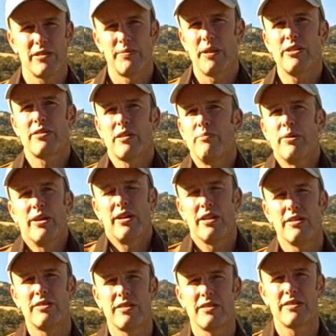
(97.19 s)
especially
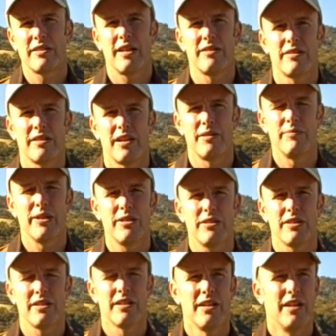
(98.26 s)
birds, since that's in our
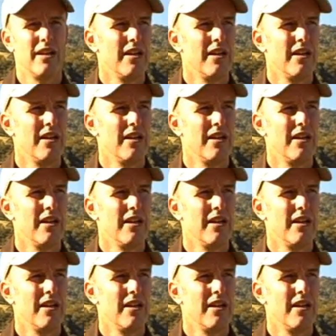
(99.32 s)
mission.